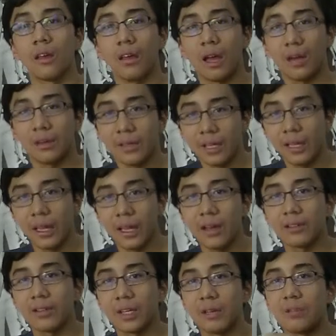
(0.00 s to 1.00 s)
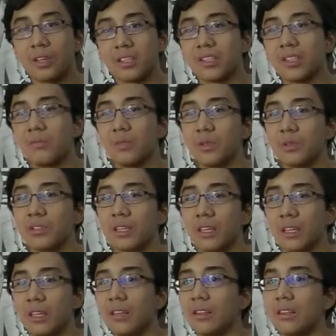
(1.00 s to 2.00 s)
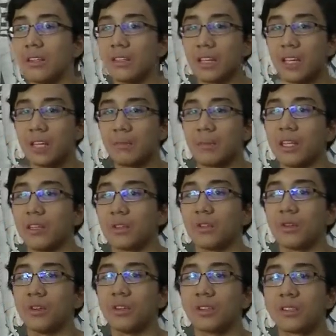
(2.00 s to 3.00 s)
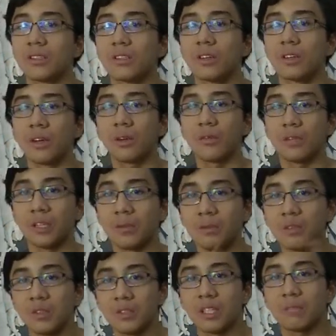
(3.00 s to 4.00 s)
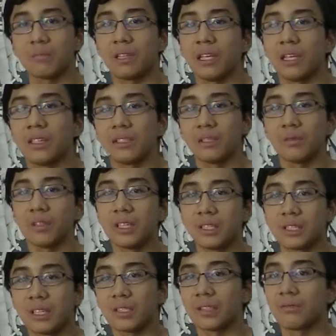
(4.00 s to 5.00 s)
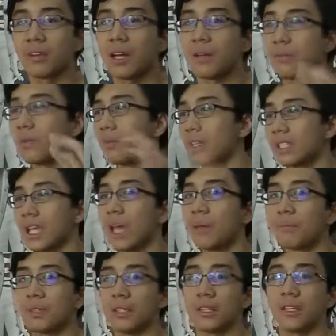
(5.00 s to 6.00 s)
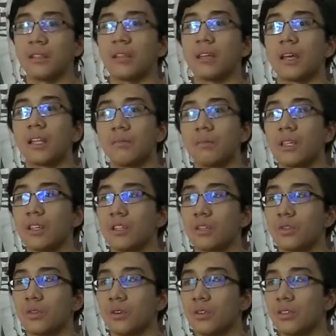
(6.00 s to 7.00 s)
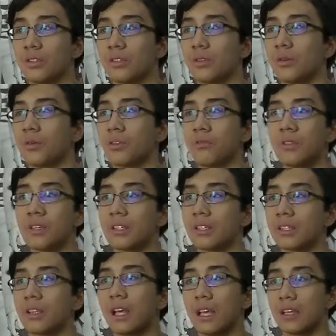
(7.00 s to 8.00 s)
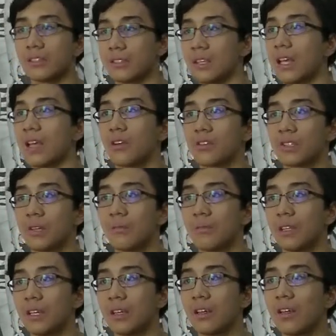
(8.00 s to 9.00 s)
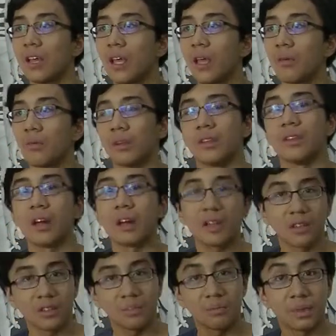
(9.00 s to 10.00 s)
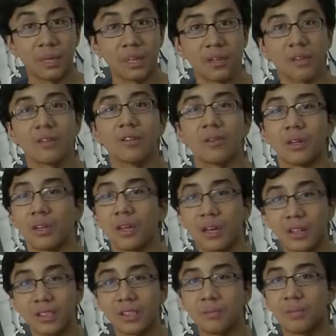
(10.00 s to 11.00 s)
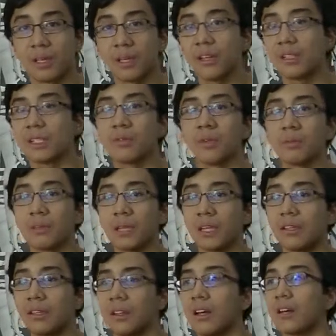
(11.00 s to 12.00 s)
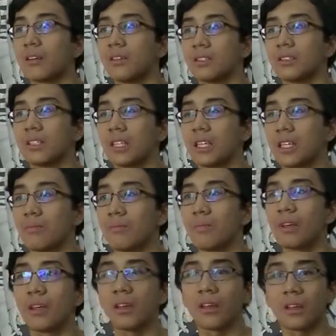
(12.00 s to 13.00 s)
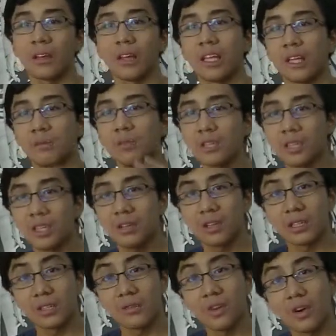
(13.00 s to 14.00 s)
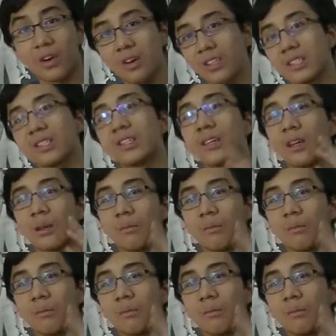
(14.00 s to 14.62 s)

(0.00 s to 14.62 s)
I really like how they arranged the music in these animated shorts. When the music plays, it really sets the vibe on what's happening in the animated shorts. You know, if there's an attack or something, when Knuckles appears, it will play the Knuckles theme. And the music was of course